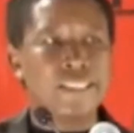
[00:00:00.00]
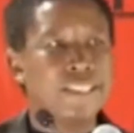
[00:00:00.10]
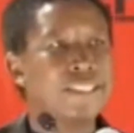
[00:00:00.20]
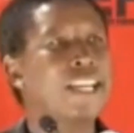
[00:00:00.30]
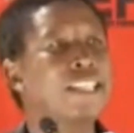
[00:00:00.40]

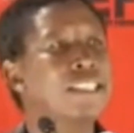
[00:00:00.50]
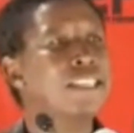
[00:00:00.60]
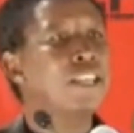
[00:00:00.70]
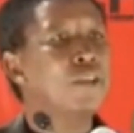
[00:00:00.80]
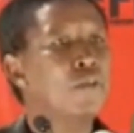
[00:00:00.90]

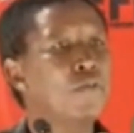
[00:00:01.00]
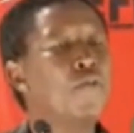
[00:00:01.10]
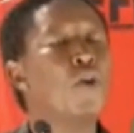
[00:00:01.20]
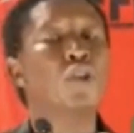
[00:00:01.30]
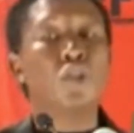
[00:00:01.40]
existence
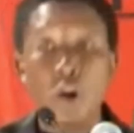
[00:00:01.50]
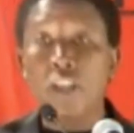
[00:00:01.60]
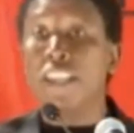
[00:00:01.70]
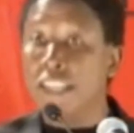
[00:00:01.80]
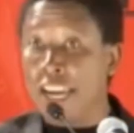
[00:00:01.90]
for
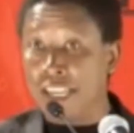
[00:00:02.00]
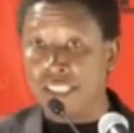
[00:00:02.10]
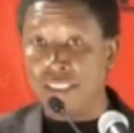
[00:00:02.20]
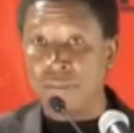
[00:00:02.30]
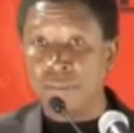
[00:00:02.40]
donkey
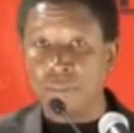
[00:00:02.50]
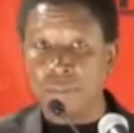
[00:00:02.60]
years,